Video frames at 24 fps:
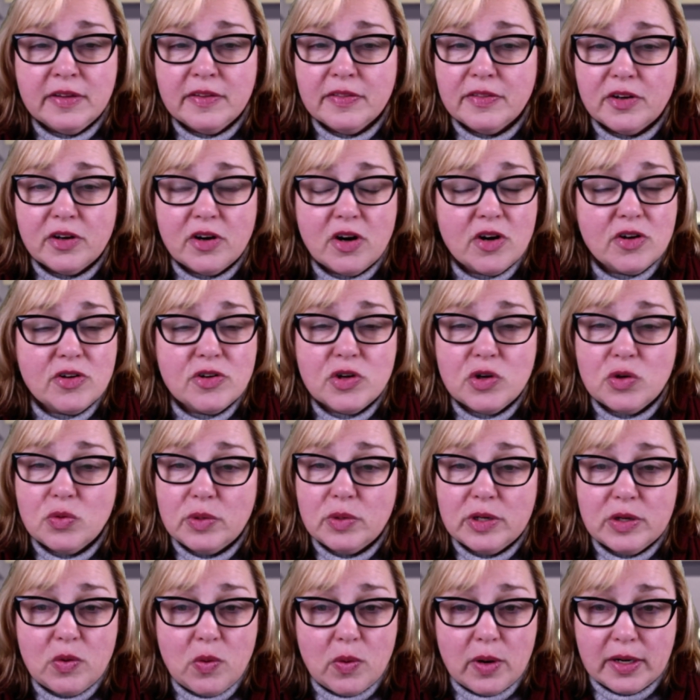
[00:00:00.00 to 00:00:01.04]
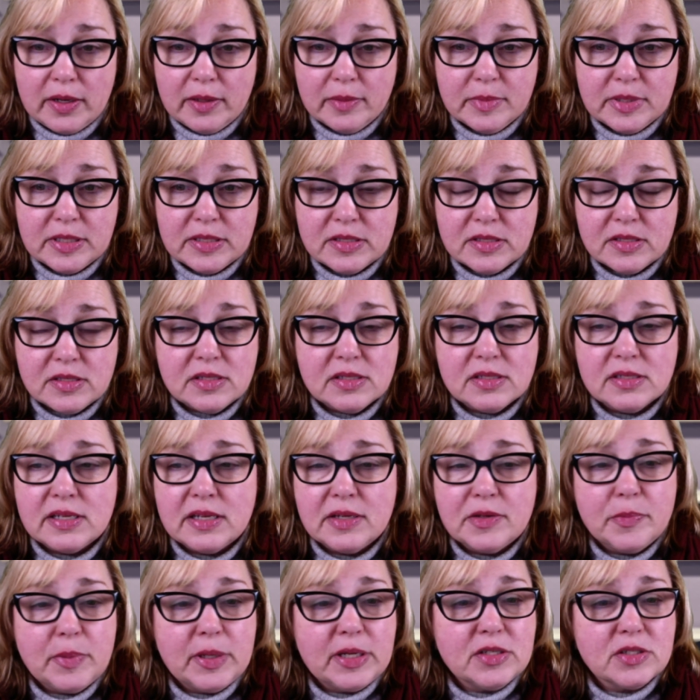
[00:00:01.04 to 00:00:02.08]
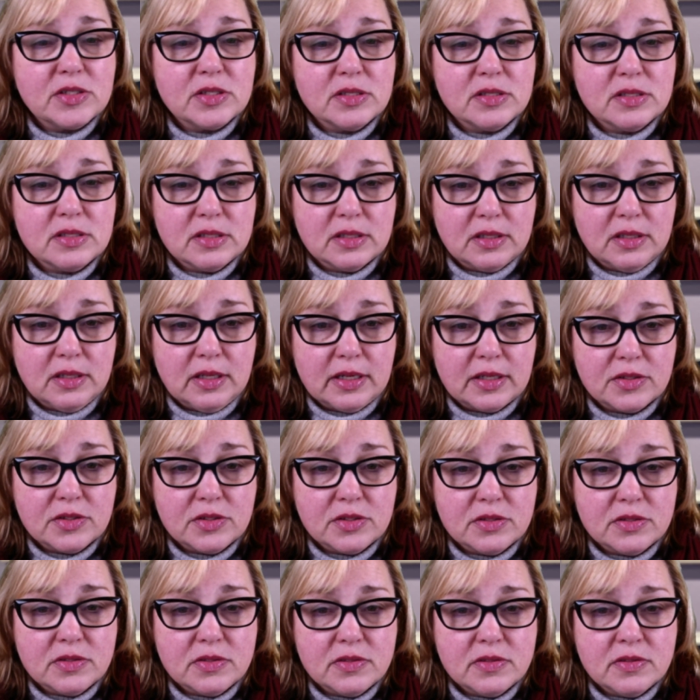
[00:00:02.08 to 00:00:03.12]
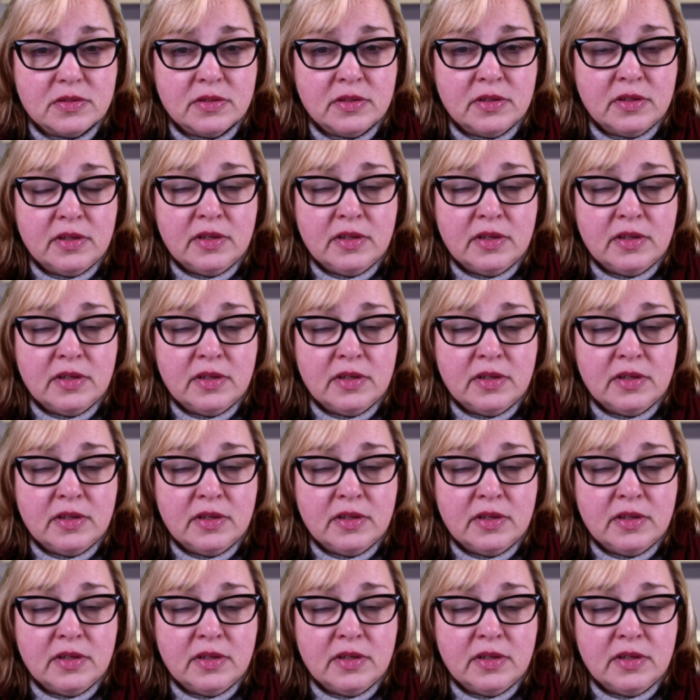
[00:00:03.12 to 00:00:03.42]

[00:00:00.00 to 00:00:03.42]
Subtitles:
there are no requirements to send patients to collections.